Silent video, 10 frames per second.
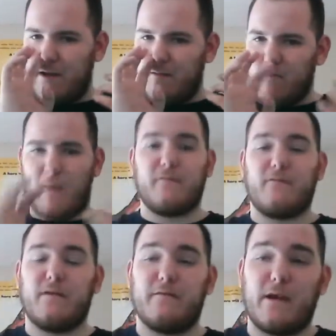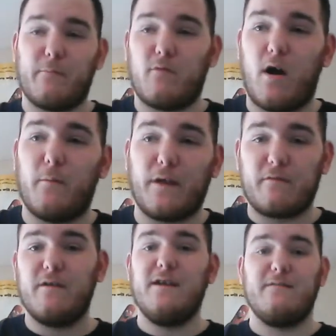wrapping things up well, being
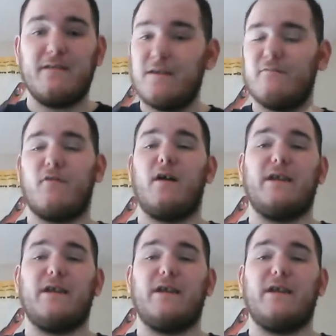sweet and fun,